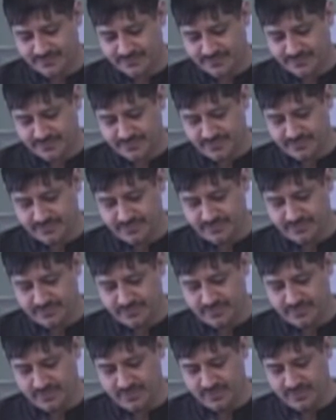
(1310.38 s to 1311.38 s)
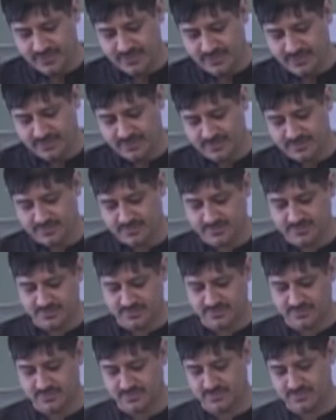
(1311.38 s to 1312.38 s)

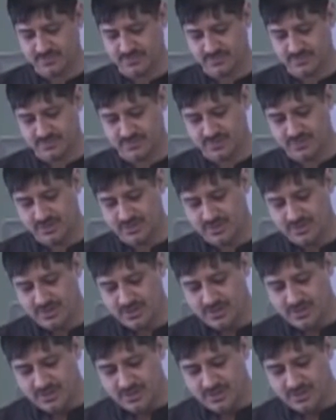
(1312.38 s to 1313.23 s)
Nobody speaks.